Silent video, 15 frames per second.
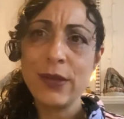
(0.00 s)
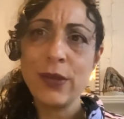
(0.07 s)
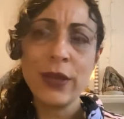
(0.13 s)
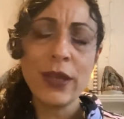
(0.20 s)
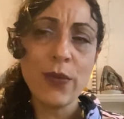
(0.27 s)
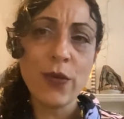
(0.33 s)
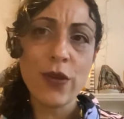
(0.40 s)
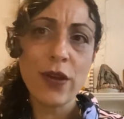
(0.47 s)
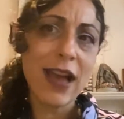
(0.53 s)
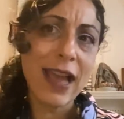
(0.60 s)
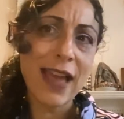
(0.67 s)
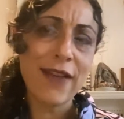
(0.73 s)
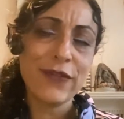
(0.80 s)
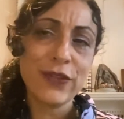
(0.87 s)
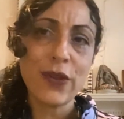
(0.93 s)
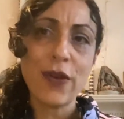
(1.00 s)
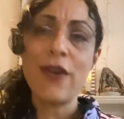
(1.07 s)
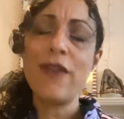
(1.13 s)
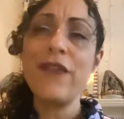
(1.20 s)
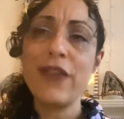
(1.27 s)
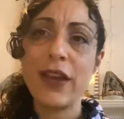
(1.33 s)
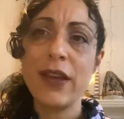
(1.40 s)
Look at what I have to
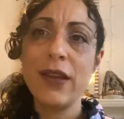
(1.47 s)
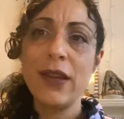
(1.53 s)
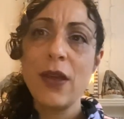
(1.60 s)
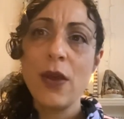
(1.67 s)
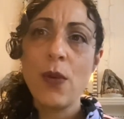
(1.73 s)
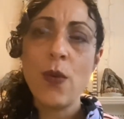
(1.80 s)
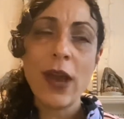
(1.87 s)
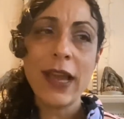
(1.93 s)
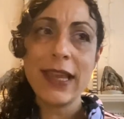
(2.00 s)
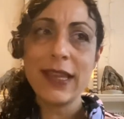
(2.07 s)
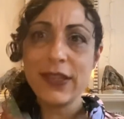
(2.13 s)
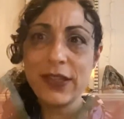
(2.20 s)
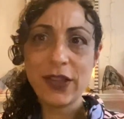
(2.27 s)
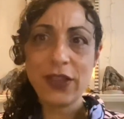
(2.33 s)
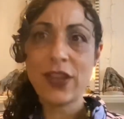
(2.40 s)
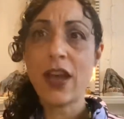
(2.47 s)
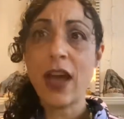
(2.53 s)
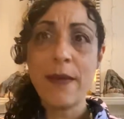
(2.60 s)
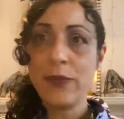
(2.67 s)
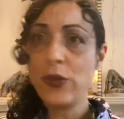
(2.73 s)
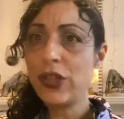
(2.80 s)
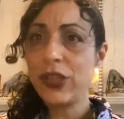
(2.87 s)
offer. Why is it that
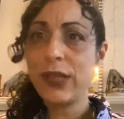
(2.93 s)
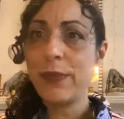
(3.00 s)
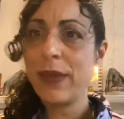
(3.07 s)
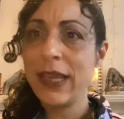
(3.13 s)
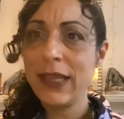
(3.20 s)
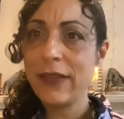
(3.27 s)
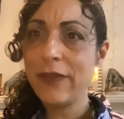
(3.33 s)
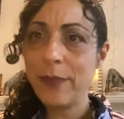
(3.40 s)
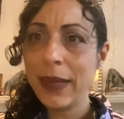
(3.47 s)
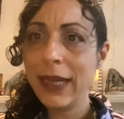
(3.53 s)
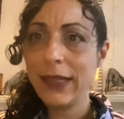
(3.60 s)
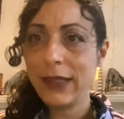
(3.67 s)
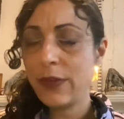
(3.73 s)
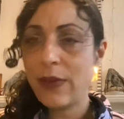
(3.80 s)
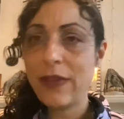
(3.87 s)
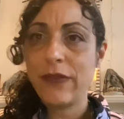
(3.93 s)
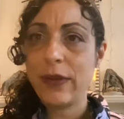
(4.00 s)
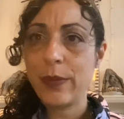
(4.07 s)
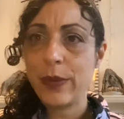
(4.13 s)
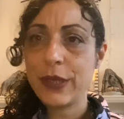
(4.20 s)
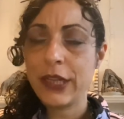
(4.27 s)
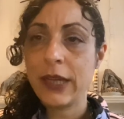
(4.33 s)
I'm just a piece of meat to
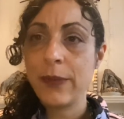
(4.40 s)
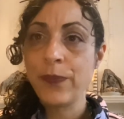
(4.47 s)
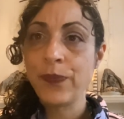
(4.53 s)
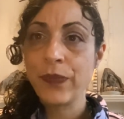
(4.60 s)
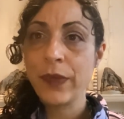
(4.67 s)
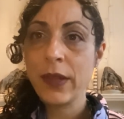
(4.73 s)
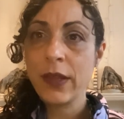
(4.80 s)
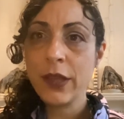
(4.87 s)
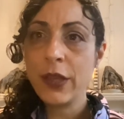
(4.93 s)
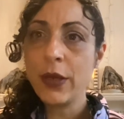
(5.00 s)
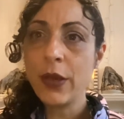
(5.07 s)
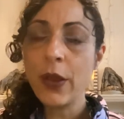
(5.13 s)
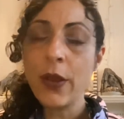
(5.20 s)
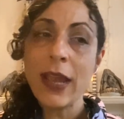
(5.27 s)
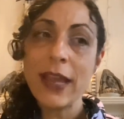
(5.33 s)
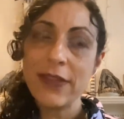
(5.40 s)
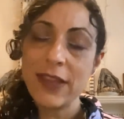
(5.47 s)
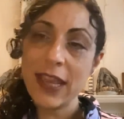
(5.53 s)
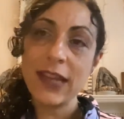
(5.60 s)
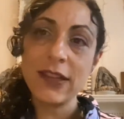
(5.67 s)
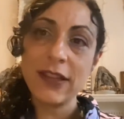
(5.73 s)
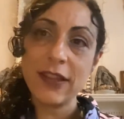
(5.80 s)
everybody? You know, at
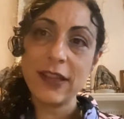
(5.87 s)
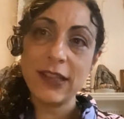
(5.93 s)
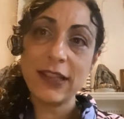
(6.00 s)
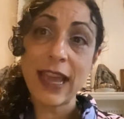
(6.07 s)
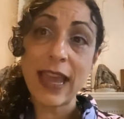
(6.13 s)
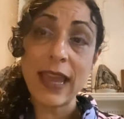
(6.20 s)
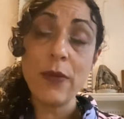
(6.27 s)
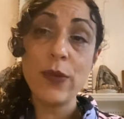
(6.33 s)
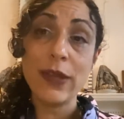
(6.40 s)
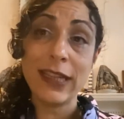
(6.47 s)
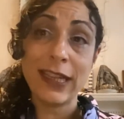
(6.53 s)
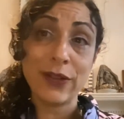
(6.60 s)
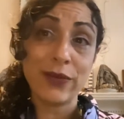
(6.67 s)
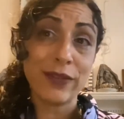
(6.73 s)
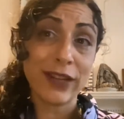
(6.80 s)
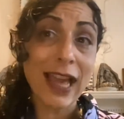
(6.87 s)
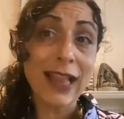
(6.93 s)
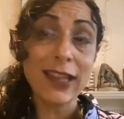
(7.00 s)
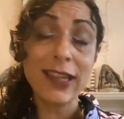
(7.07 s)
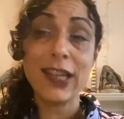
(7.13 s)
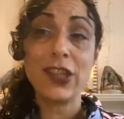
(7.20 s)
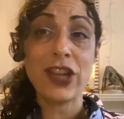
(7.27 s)
the end of the day, we need a
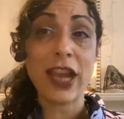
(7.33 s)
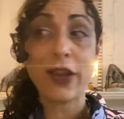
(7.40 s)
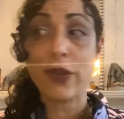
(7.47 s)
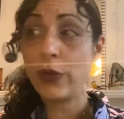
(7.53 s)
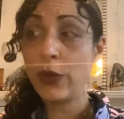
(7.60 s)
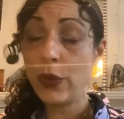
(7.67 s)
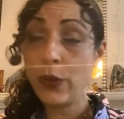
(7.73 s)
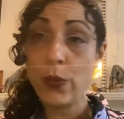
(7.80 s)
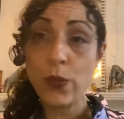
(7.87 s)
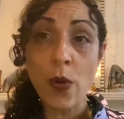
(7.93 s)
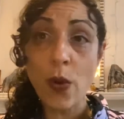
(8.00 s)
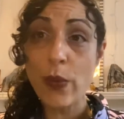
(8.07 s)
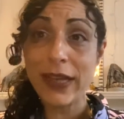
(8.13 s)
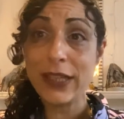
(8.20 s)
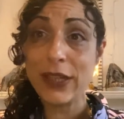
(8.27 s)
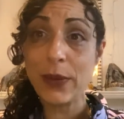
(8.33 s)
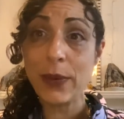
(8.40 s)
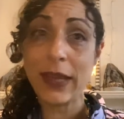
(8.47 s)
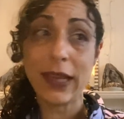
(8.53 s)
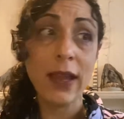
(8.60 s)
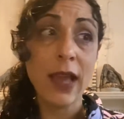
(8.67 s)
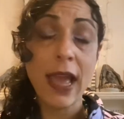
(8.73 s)
reality check on who, what we're
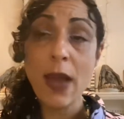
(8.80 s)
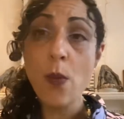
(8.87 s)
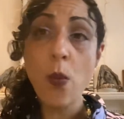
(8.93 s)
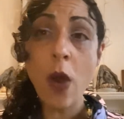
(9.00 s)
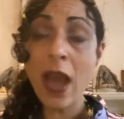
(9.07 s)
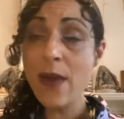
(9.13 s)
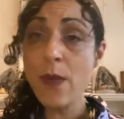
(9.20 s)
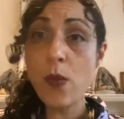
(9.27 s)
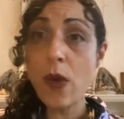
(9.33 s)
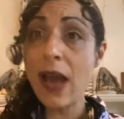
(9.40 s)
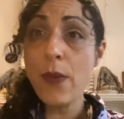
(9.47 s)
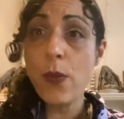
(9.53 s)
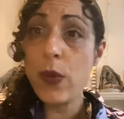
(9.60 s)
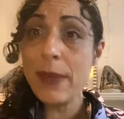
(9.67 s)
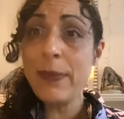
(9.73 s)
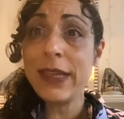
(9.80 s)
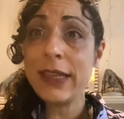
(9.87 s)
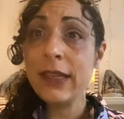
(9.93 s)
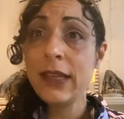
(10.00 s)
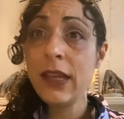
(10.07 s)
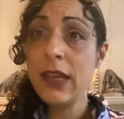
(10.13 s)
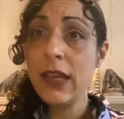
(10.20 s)
doing. Why are
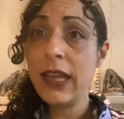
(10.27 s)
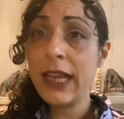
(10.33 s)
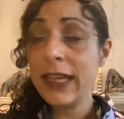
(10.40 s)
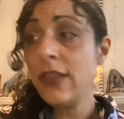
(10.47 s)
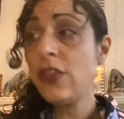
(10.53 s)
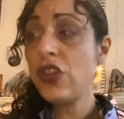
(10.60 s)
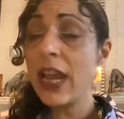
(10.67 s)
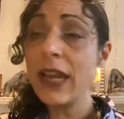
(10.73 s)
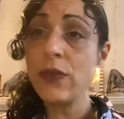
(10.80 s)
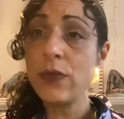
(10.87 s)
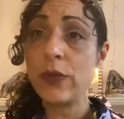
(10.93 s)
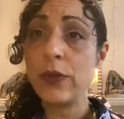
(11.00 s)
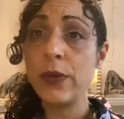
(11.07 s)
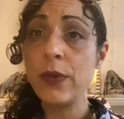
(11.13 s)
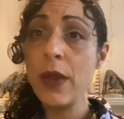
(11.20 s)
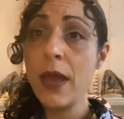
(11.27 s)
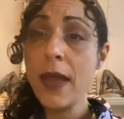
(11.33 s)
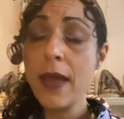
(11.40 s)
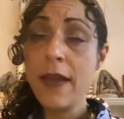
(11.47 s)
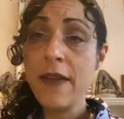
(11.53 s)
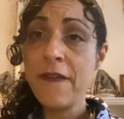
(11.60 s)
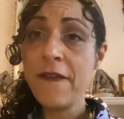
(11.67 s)
women in general
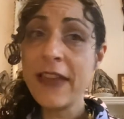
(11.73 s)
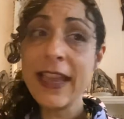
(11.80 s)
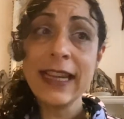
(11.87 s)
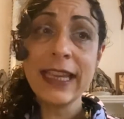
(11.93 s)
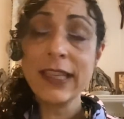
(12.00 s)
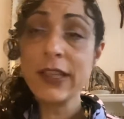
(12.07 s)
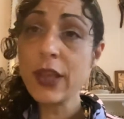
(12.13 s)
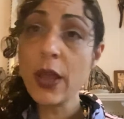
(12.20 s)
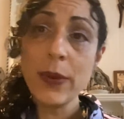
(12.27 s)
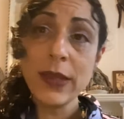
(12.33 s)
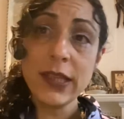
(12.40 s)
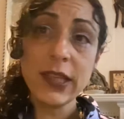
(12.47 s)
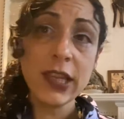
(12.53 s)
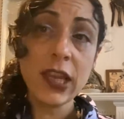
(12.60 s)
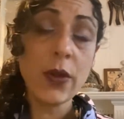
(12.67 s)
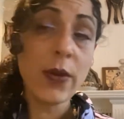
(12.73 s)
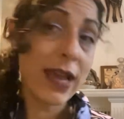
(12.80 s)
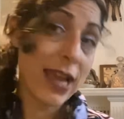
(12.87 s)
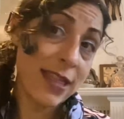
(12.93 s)
feeling so insecure?